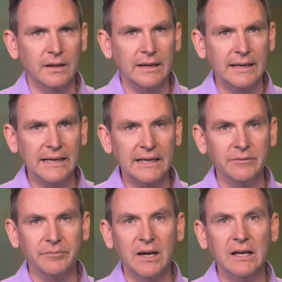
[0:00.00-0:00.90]

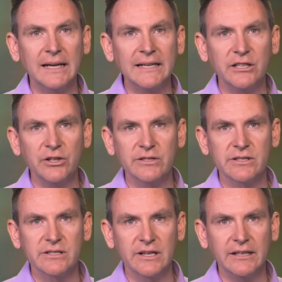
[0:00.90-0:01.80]
Here, a leader
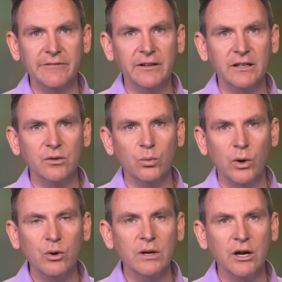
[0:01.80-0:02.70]
uses significant,
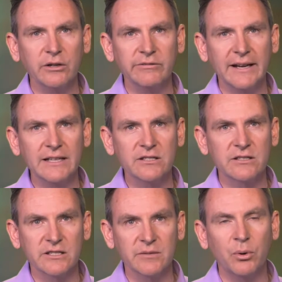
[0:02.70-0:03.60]
well-known events
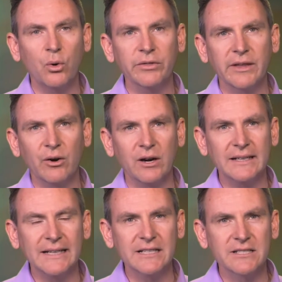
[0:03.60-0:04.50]
to support their
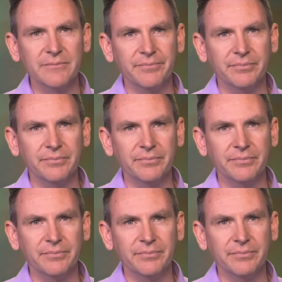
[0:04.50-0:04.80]
ideas.